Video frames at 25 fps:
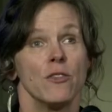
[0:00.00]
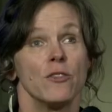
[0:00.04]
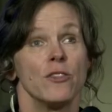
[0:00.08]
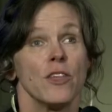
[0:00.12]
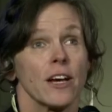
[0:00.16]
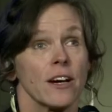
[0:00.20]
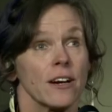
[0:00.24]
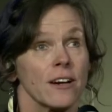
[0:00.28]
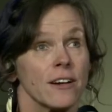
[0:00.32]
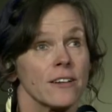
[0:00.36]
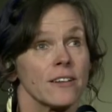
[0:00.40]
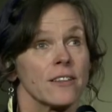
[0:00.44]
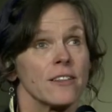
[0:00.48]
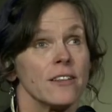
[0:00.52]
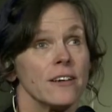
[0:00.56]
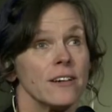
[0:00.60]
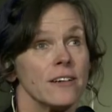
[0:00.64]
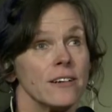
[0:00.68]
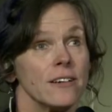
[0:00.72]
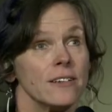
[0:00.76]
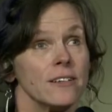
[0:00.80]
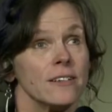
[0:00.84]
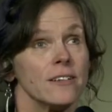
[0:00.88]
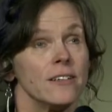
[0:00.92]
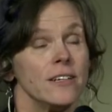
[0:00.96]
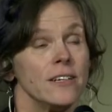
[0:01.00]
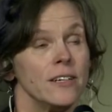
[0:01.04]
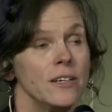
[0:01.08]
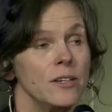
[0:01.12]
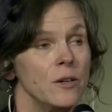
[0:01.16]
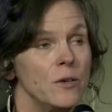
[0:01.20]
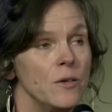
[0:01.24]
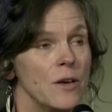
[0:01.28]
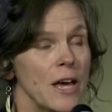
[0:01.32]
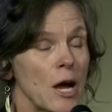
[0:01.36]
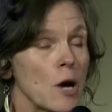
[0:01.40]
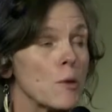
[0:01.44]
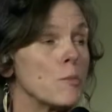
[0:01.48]
there, the
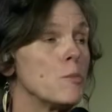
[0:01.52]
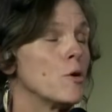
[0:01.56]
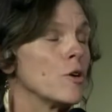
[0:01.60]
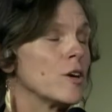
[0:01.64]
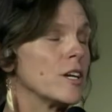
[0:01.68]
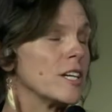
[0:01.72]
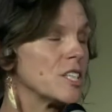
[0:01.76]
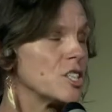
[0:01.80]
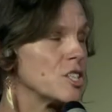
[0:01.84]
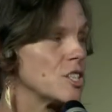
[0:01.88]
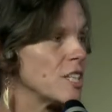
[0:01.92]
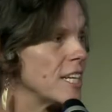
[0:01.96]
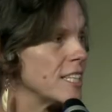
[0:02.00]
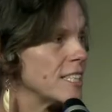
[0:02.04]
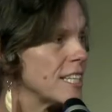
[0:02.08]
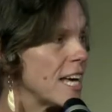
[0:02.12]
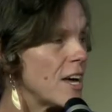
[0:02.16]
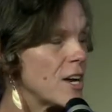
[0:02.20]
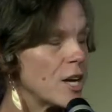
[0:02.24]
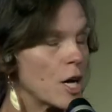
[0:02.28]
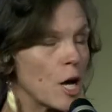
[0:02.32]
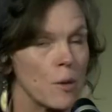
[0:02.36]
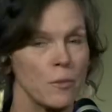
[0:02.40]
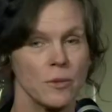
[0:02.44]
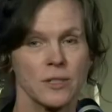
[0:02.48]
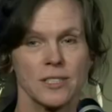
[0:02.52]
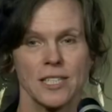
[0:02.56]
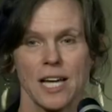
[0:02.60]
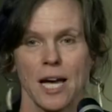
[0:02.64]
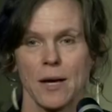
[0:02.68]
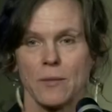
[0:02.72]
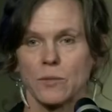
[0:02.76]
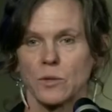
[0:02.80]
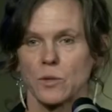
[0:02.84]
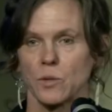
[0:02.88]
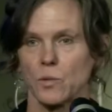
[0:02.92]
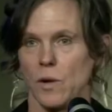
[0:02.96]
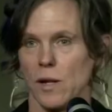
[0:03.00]
airport is shut down a couple
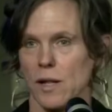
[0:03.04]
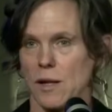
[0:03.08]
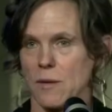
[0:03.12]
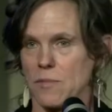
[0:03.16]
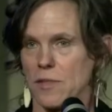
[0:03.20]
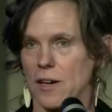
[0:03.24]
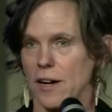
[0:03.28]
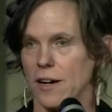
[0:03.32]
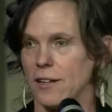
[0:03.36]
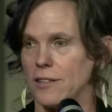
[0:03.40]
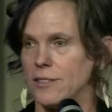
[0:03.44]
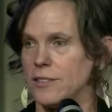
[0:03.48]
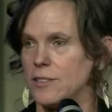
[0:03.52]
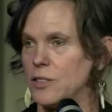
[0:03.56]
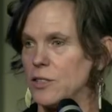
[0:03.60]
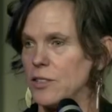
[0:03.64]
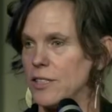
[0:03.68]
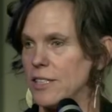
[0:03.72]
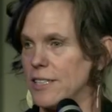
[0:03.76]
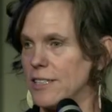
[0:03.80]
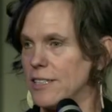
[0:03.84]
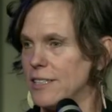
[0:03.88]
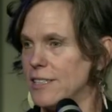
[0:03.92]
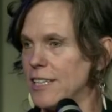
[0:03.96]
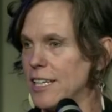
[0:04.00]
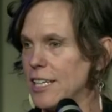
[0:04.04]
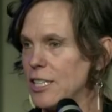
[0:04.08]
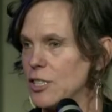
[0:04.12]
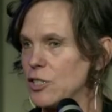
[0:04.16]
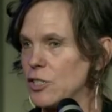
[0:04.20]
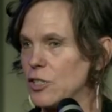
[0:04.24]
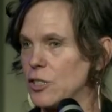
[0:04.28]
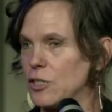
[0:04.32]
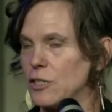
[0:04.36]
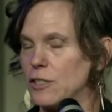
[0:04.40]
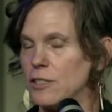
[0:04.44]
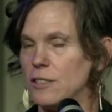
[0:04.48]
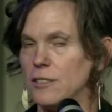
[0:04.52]
times while I'm there due to
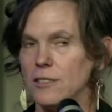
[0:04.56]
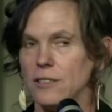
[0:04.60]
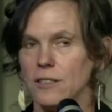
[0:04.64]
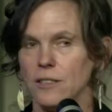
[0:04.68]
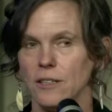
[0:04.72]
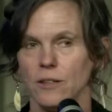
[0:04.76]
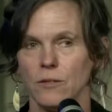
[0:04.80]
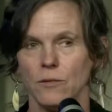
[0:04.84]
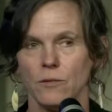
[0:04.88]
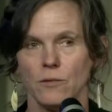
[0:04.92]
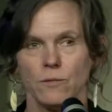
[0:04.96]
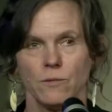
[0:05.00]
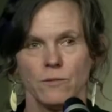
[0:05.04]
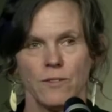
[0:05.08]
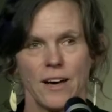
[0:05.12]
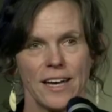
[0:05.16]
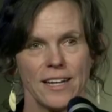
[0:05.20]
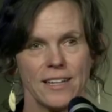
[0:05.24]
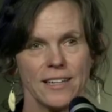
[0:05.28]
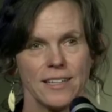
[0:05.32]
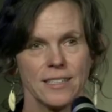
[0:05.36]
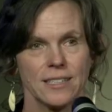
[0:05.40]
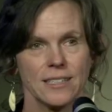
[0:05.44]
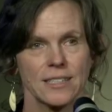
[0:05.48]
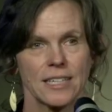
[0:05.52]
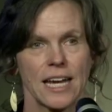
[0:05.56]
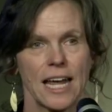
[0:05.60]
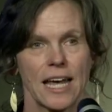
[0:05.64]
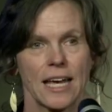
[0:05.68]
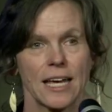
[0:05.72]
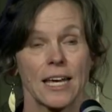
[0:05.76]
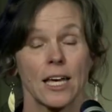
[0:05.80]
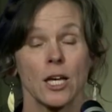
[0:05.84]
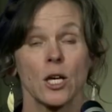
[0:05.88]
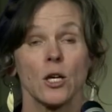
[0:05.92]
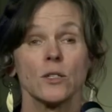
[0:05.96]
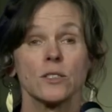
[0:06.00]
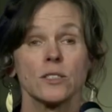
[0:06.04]
internal violence, and I
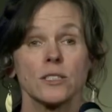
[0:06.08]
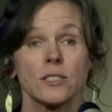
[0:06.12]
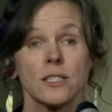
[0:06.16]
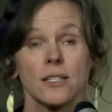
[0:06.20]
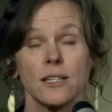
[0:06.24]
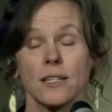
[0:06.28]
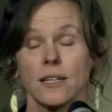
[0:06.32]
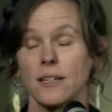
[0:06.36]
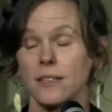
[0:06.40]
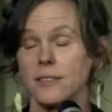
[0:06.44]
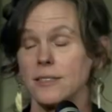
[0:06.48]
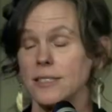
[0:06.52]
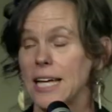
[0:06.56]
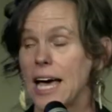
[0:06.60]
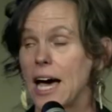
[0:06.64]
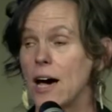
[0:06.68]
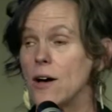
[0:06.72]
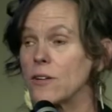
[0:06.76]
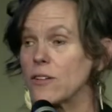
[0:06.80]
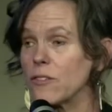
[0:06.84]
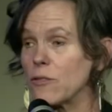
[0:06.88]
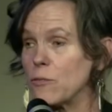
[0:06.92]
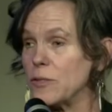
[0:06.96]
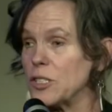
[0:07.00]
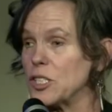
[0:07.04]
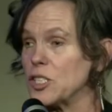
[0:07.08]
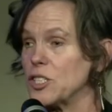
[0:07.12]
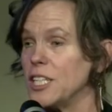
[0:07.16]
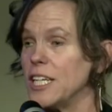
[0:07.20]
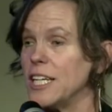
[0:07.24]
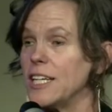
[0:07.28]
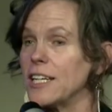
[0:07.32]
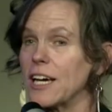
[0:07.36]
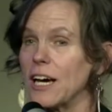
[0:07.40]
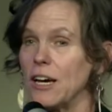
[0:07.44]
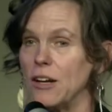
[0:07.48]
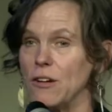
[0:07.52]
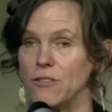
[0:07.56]
get used to the sound of
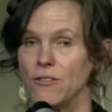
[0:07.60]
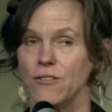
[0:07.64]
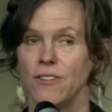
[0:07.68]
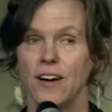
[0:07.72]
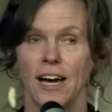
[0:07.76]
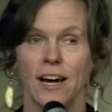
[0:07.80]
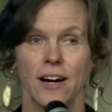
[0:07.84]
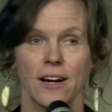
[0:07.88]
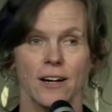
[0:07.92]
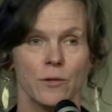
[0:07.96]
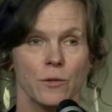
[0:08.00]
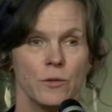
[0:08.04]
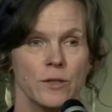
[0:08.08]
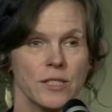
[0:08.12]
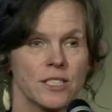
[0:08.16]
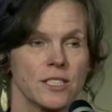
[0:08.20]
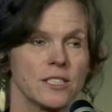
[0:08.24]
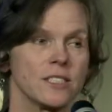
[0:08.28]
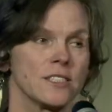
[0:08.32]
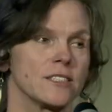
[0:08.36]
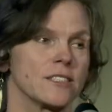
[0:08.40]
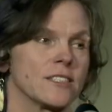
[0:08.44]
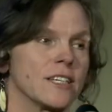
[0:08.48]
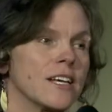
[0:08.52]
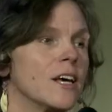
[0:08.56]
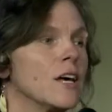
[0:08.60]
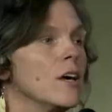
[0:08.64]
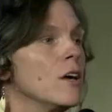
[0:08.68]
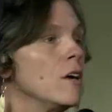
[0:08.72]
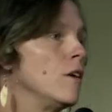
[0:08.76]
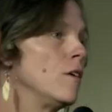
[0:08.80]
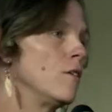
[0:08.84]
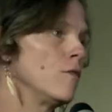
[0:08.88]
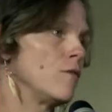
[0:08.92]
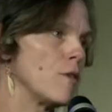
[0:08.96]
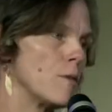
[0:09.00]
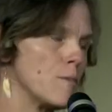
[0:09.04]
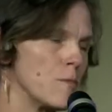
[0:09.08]
machine gun fire, which is
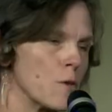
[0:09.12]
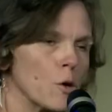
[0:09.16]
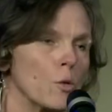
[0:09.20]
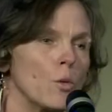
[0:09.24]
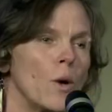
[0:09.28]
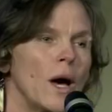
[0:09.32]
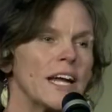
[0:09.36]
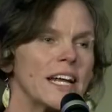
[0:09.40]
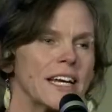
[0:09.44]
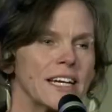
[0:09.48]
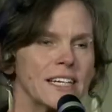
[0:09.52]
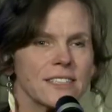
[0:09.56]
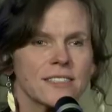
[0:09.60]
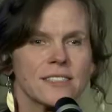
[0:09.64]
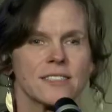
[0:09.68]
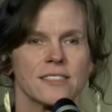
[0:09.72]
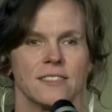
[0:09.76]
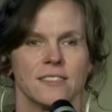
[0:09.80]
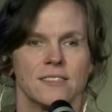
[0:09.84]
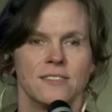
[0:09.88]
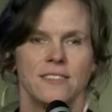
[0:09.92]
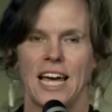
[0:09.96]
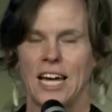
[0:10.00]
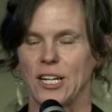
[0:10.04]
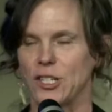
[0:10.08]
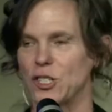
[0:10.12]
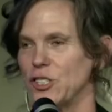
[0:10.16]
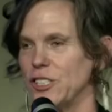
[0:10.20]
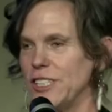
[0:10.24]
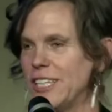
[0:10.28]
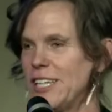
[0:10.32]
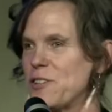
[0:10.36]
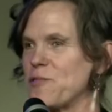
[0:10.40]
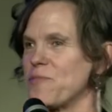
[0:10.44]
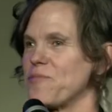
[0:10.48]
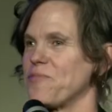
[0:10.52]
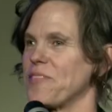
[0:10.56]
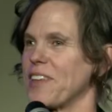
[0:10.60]
from their weddings, naturally.